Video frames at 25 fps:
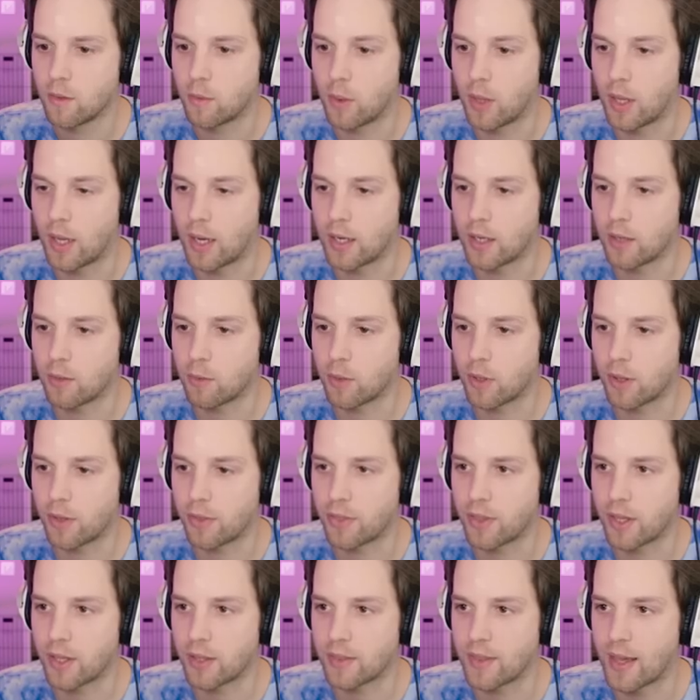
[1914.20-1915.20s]
Well, I didn't really
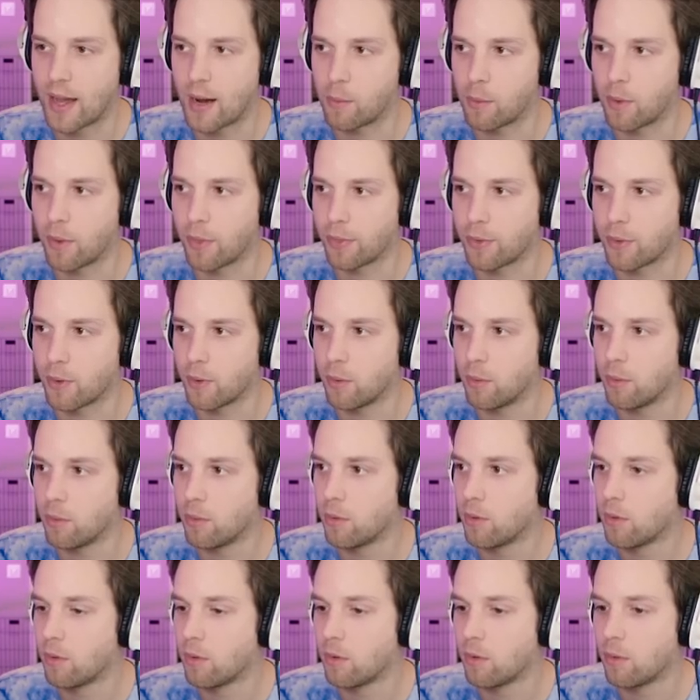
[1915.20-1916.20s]
think that one through,
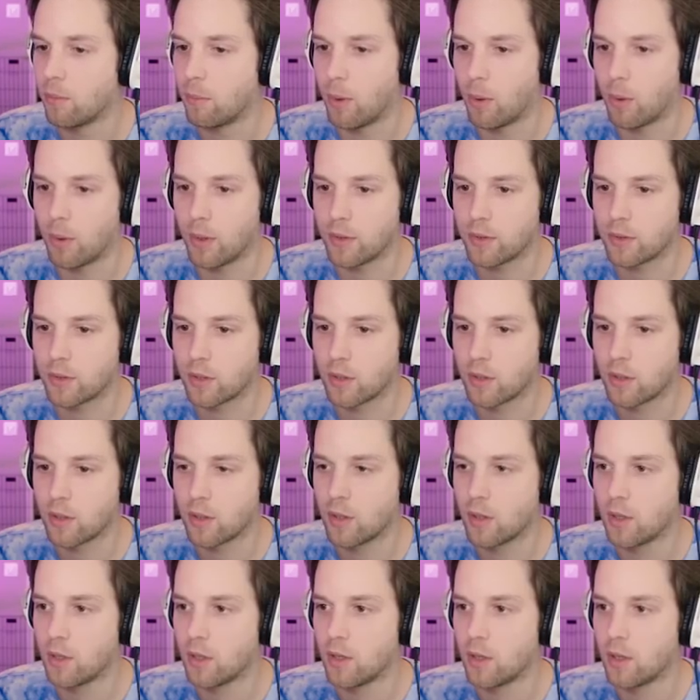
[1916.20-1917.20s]
boys.
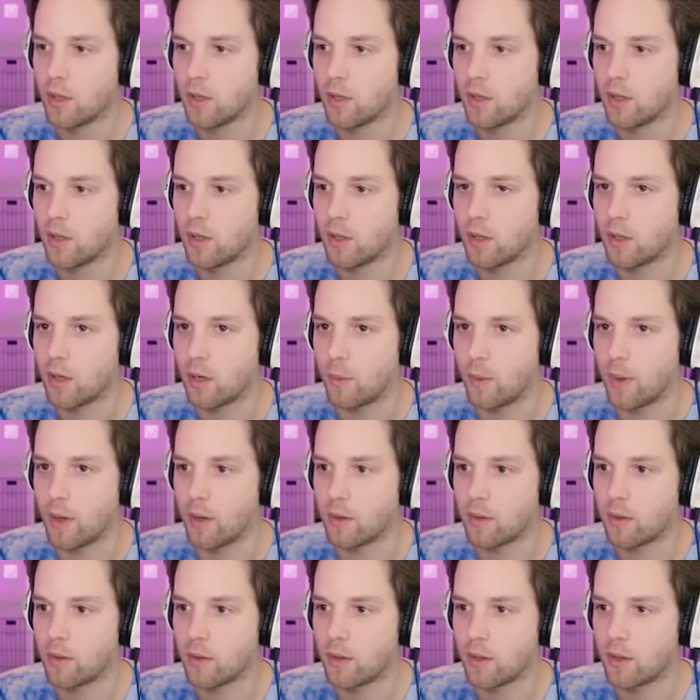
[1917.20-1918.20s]
Oh
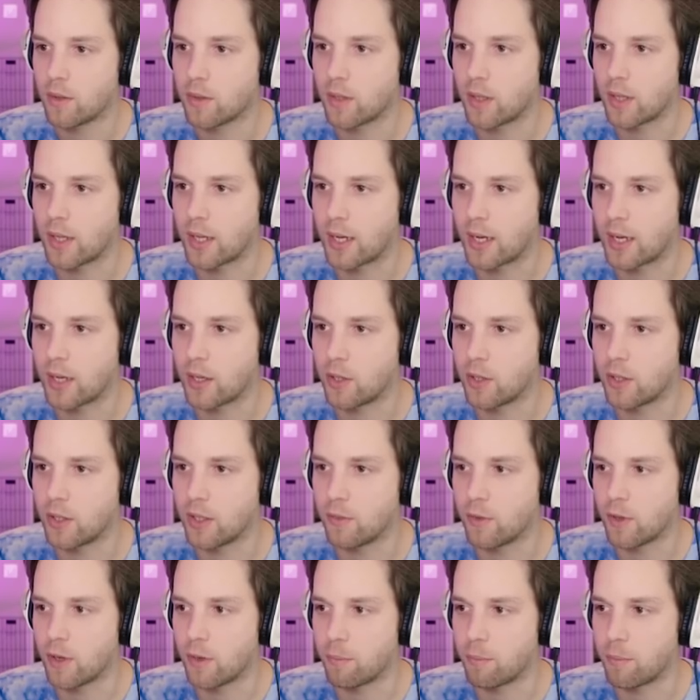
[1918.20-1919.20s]
well. It's not like I could
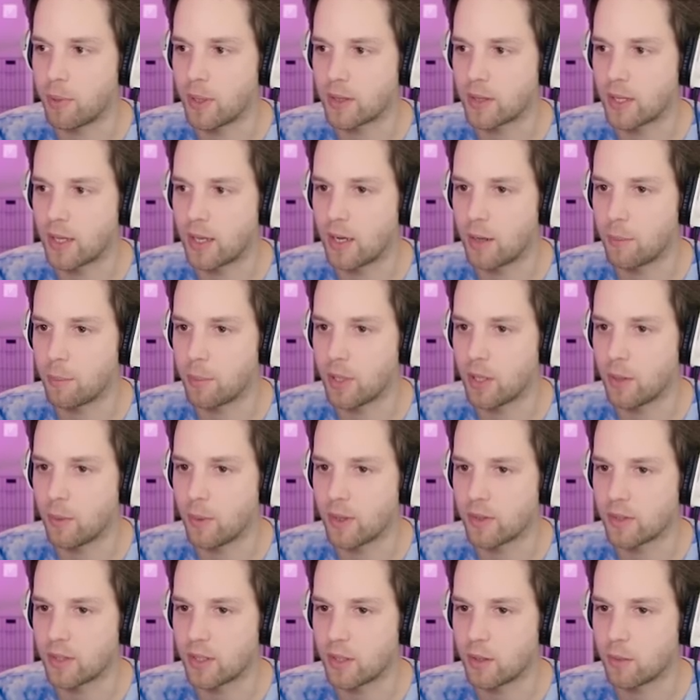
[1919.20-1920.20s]
even pick that up
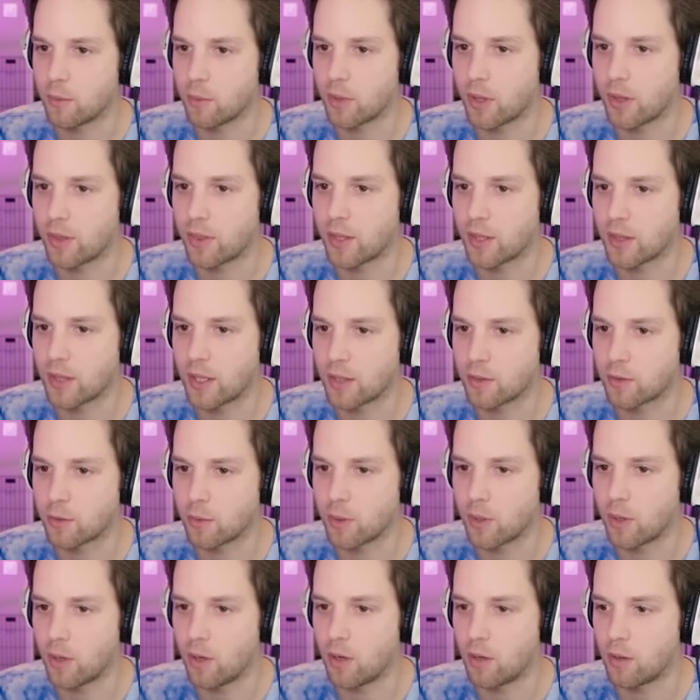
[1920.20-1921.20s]
anyways. I didn't really think that
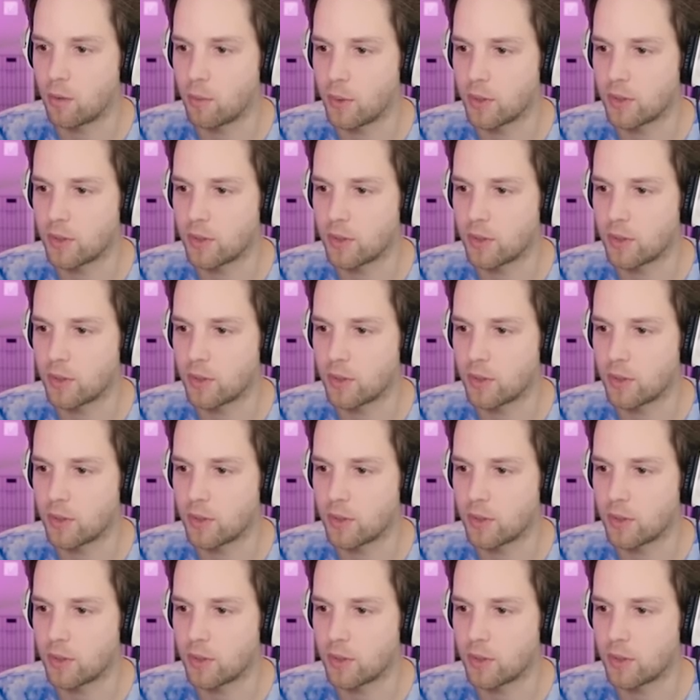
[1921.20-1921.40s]
through at all.